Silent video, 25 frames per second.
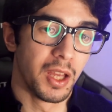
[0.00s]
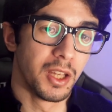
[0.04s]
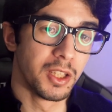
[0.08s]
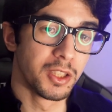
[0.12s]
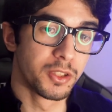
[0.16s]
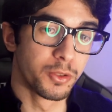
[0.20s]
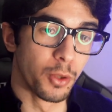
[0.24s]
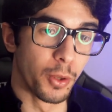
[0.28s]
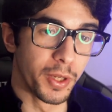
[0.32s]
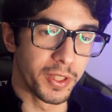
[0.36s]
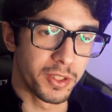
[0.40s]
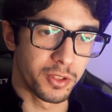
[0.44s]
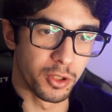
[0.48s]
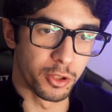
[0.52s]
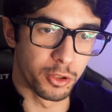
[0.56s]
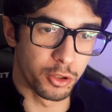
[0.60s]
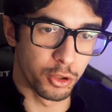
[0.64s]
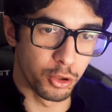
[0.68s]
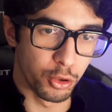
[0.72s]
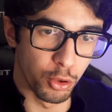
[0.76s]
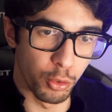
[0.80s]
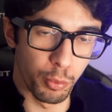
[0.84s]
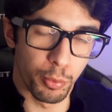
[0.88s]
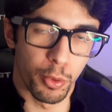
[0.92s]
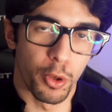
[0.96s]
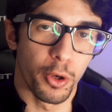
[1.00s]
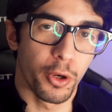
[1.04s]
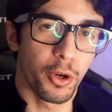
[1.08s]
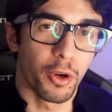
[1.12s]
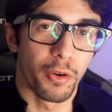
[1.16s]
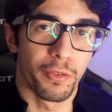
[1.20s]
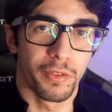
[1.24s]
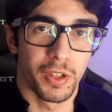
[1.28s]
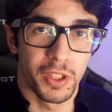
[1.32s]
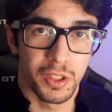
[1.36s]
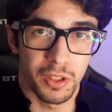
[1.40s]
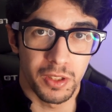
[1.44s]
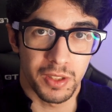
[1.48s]
So it's a super
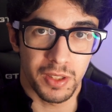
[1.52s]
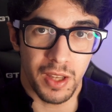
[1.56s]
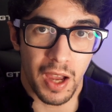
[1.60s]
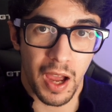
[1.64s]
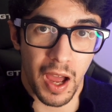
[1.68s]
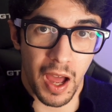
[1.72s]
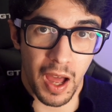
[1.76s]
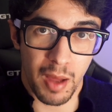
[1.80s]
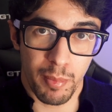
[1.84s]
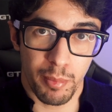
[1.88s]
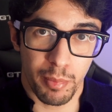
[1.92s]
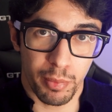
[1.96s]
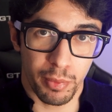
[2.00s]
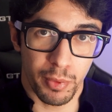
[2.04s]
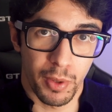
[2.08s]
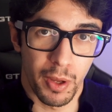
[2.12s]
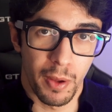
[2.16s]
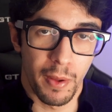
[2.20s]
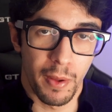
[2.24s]
convenient app,